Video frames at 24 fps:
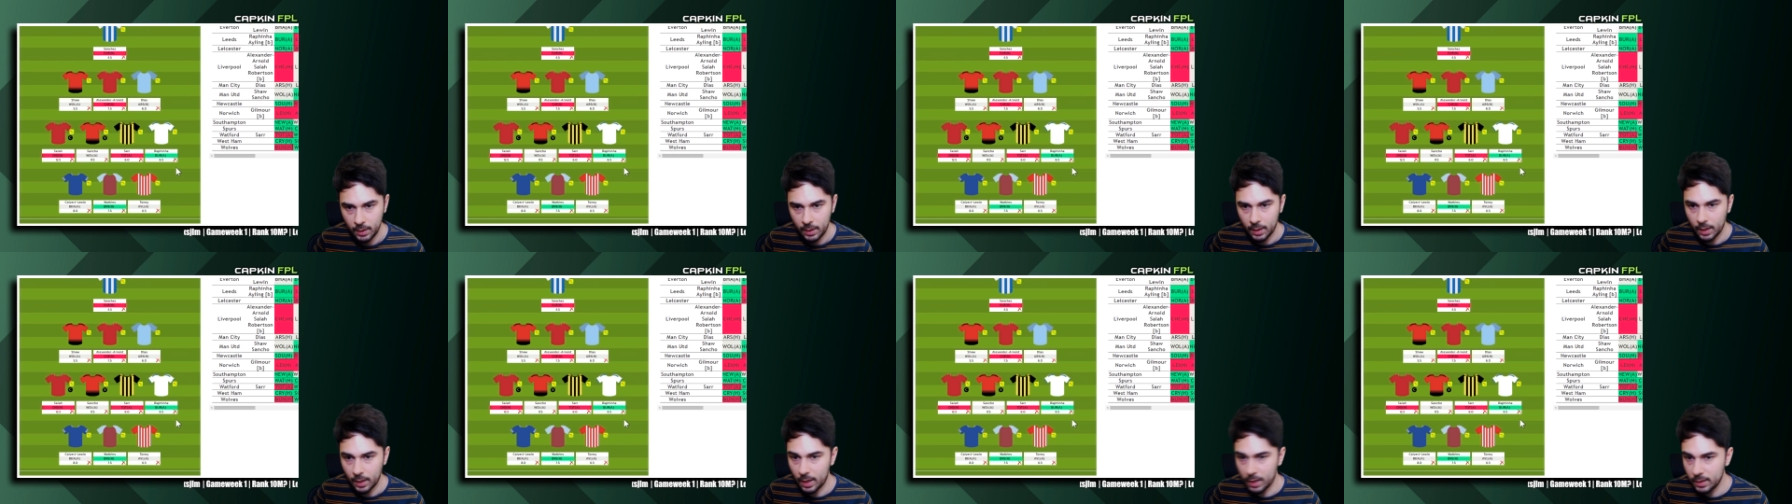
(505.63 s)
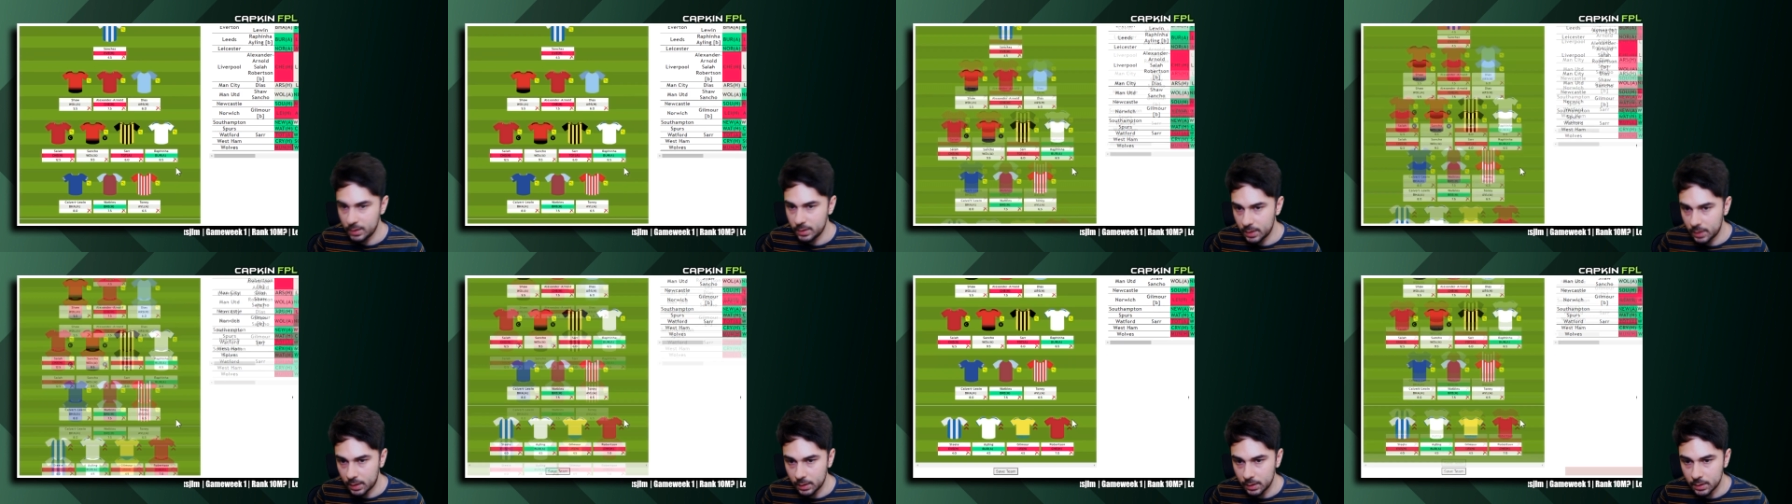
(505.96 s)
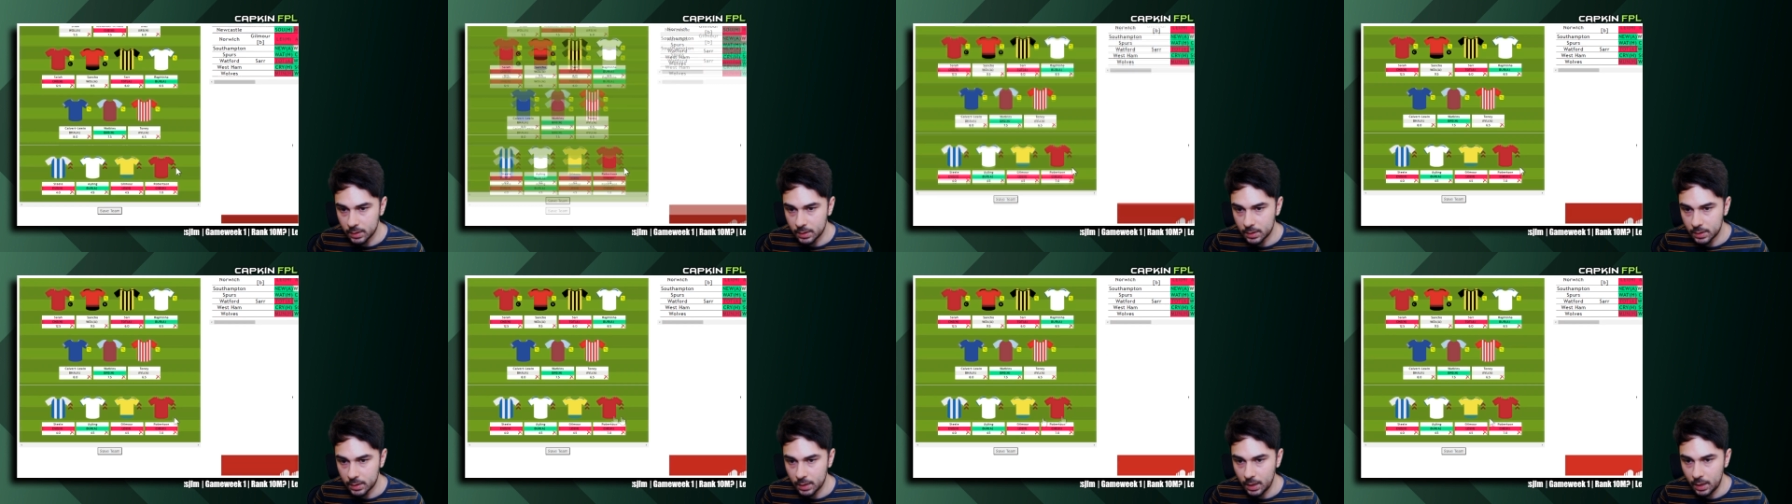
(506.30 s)
And as you can
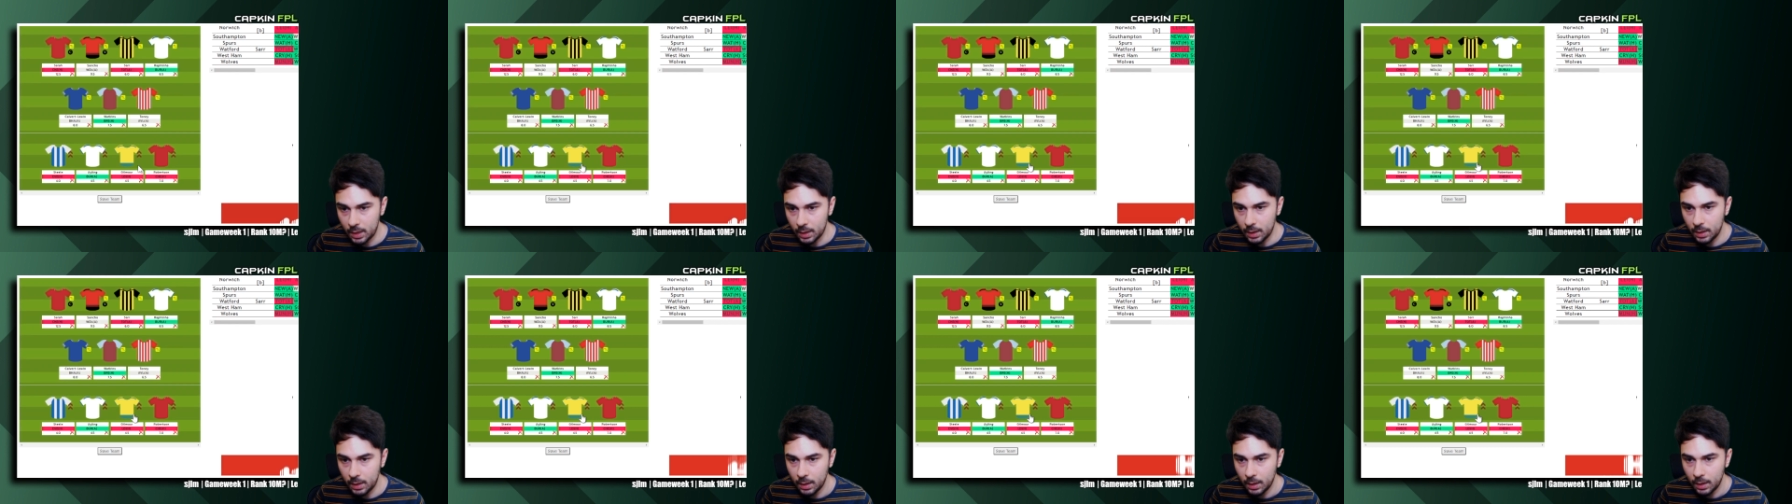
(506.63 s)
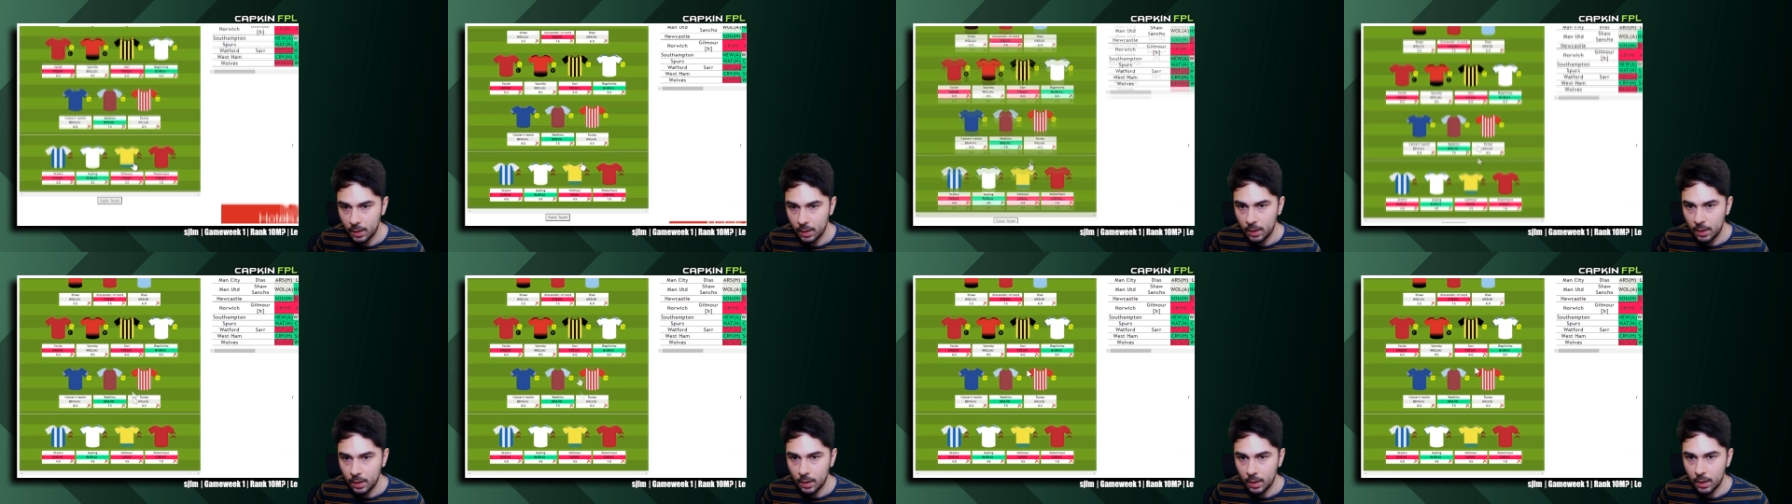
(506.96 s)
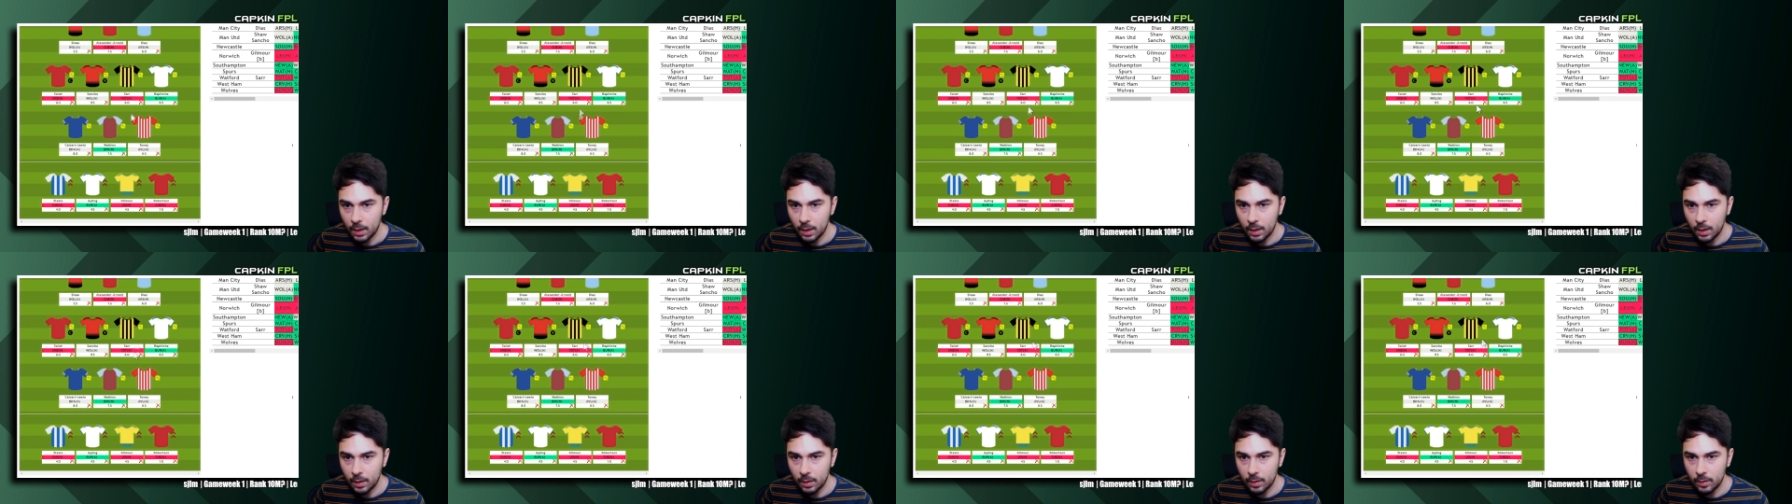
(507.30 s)
see,
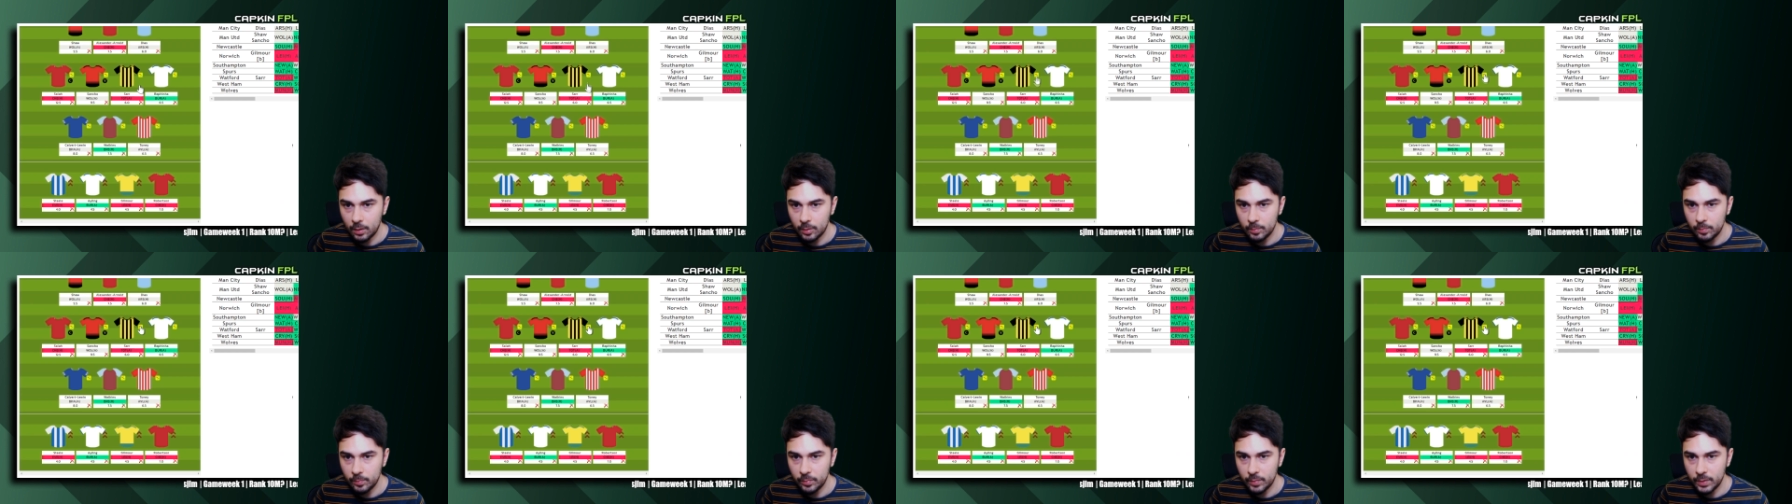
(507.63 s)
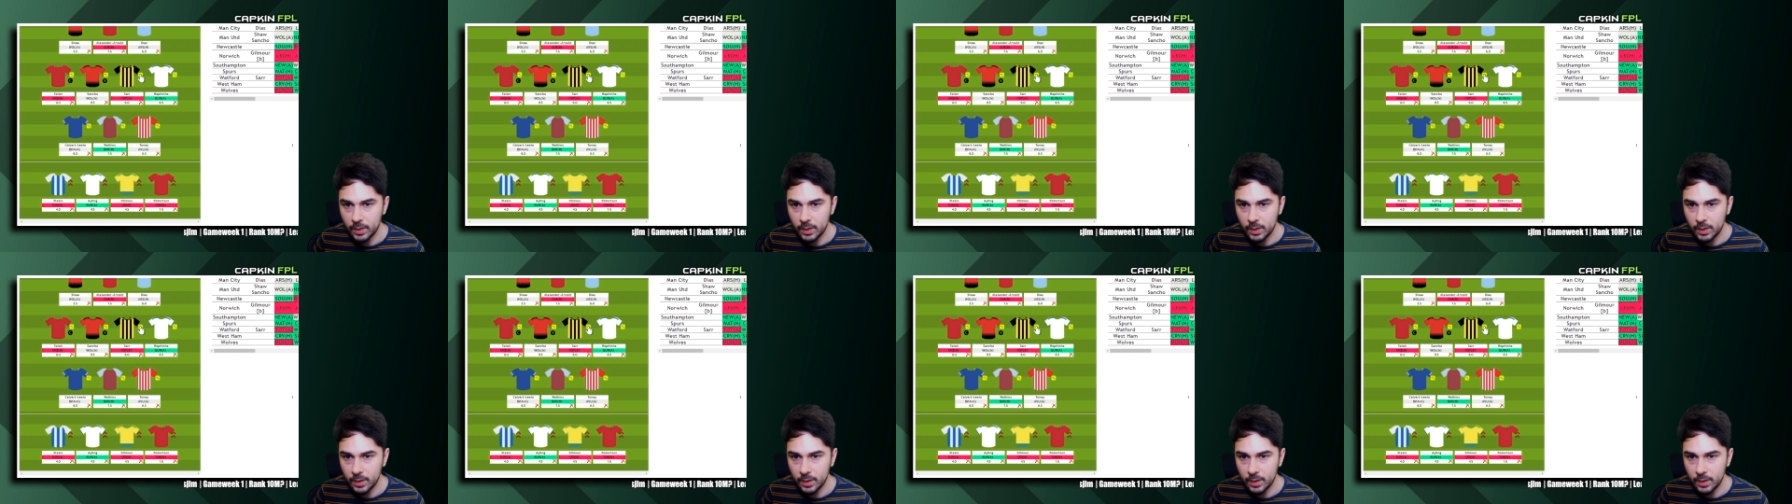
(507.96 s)
um,